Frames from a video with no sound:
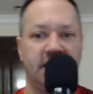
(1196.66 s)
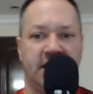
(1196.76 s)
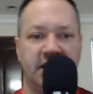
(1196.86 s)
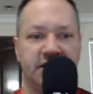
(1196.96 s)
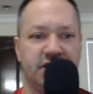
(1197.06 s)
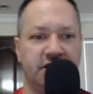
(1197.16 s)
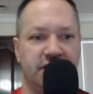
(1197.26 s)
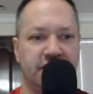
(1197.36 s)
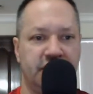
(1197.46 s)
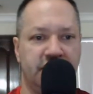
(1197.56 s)
Yeah, it's
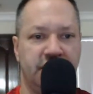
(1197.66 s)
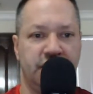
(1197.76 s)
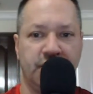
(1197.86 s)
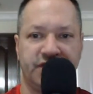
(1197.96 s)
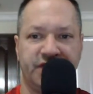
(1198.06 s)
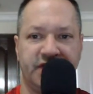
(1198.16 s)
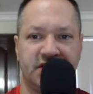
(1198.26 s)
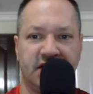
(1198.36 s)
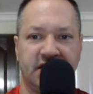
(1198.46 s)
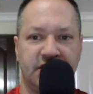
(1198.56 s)
a U.S.
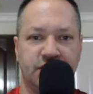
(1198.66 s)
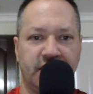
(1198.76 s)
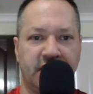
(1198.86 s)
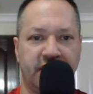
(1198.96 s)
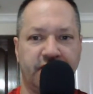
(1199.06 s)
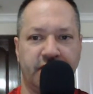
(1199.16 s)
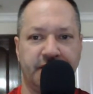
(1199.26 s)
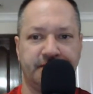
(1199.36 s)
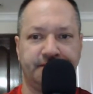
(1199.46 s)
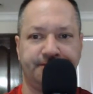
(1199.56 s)
visa that he's waiting for.